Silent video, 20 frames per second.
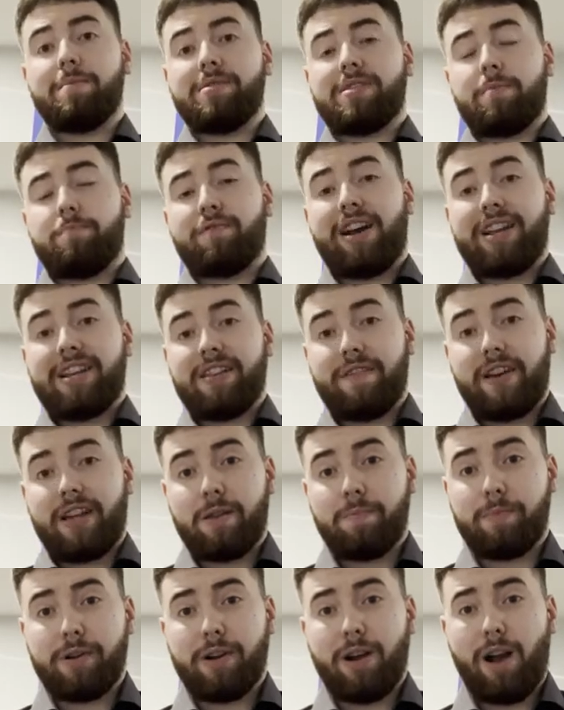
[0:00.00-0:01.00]
as a brand
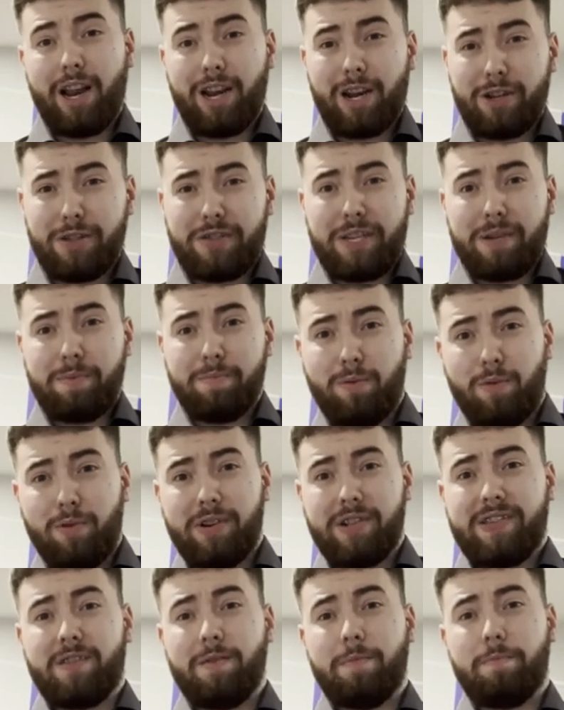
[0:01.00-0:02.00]
developer, I learned the
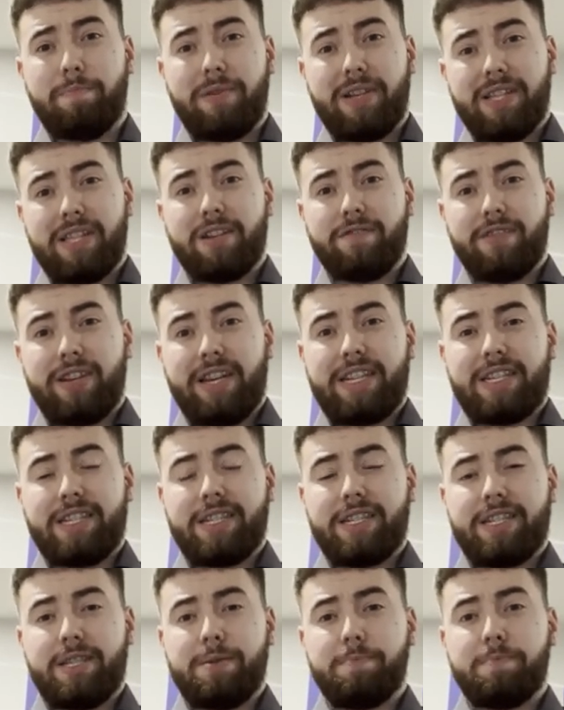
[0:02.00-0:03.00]
importance of building
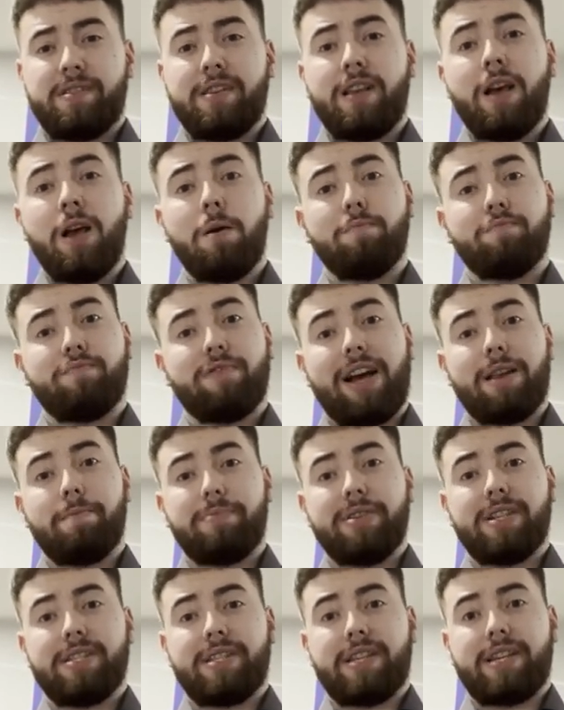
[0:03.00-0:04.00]
relationships, brand
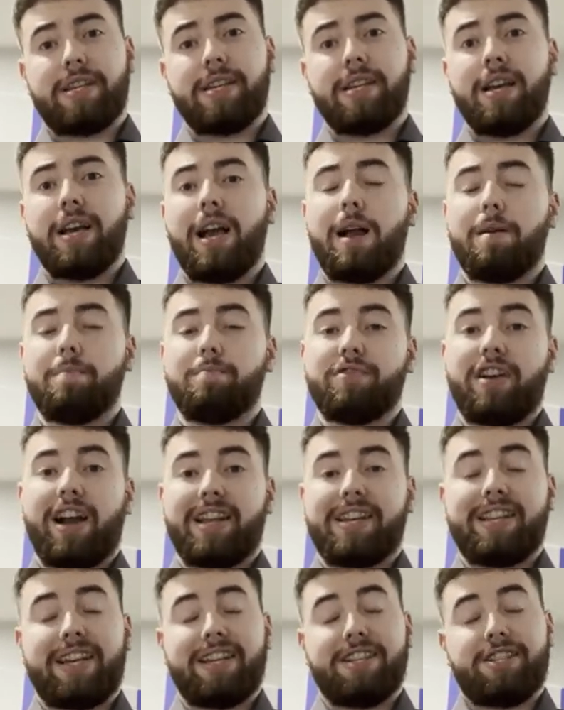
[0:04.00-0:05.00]
building, and
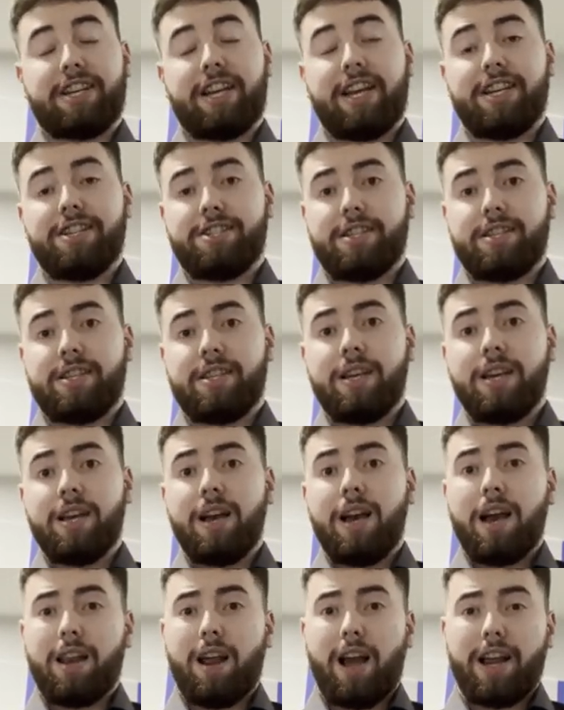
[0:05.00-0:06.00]
brand education.
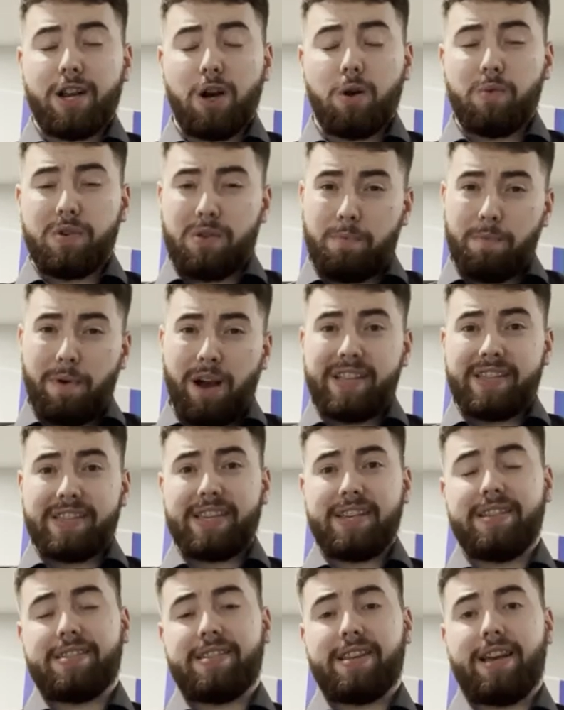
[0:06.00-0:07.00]
And I know with my
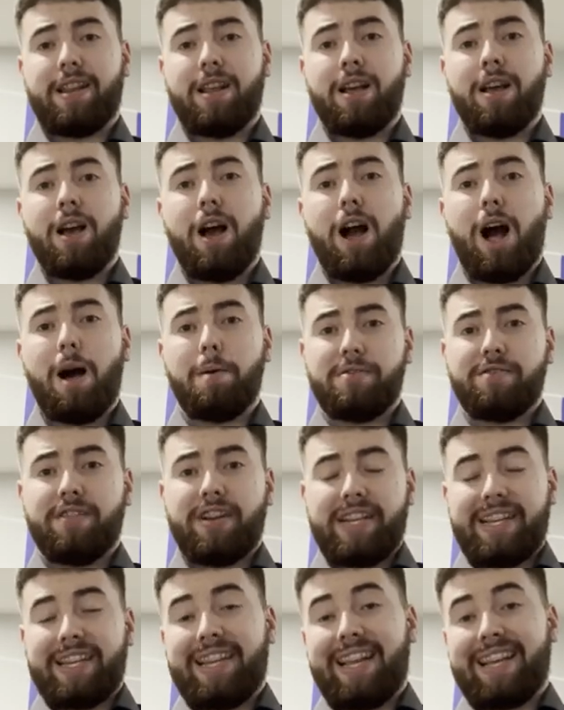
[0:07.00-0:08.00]
skill set, I'll be
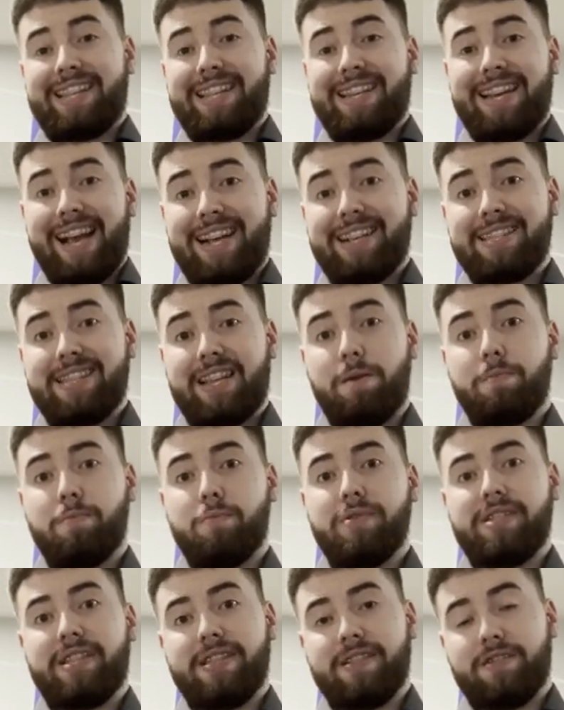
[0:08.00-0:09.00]
ready to take the next step
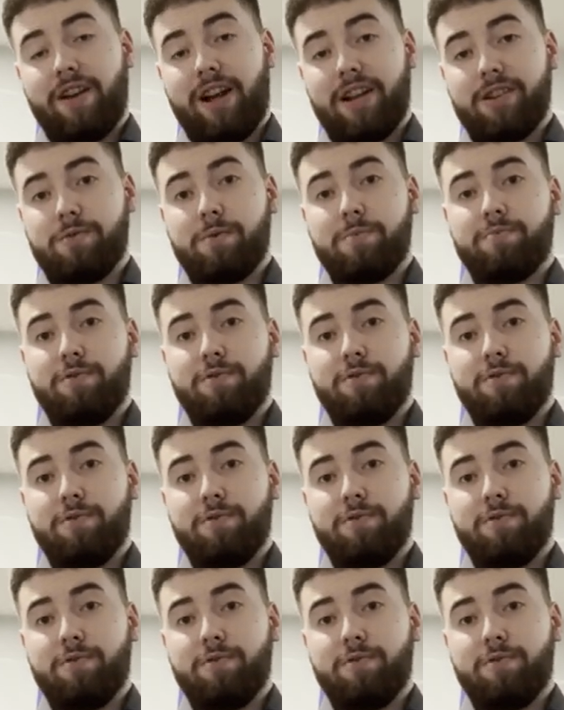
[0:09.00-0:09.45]
with this graduate